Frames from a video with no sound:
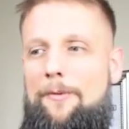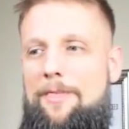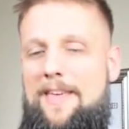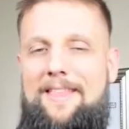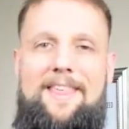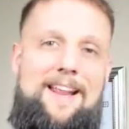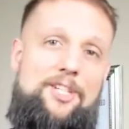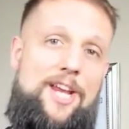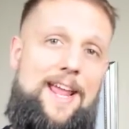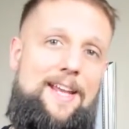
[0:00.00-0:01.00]
think that
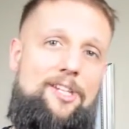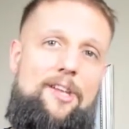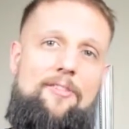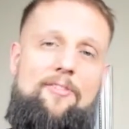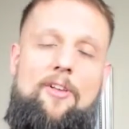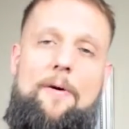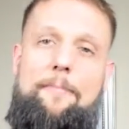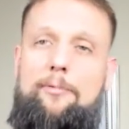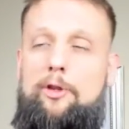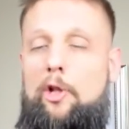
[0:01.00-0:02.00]
change is
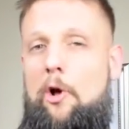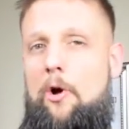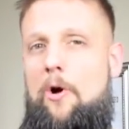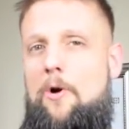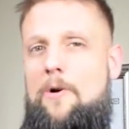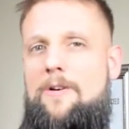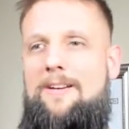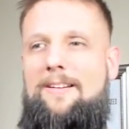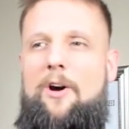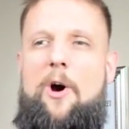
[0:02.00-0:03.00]
some
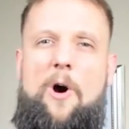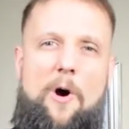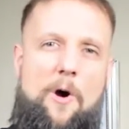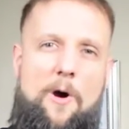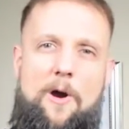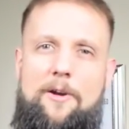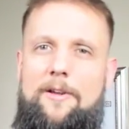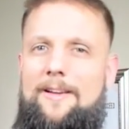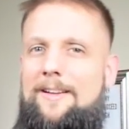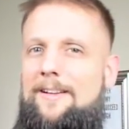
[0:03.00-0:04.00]
long, hard,